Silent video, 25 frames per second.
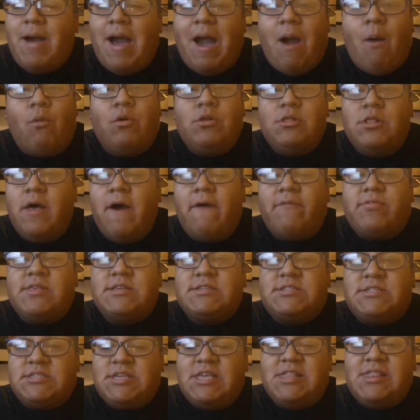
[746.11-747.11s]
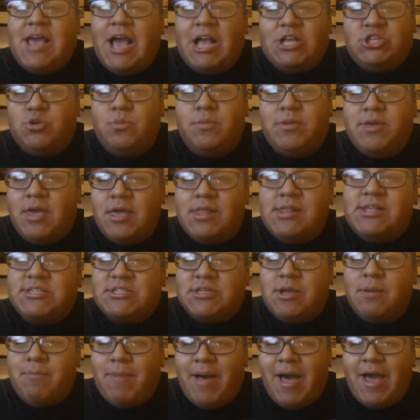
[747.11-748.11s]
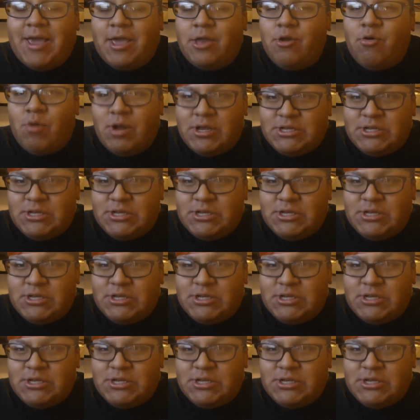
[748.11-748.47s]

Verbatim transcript: I would love to see Nigel McGuinness come back and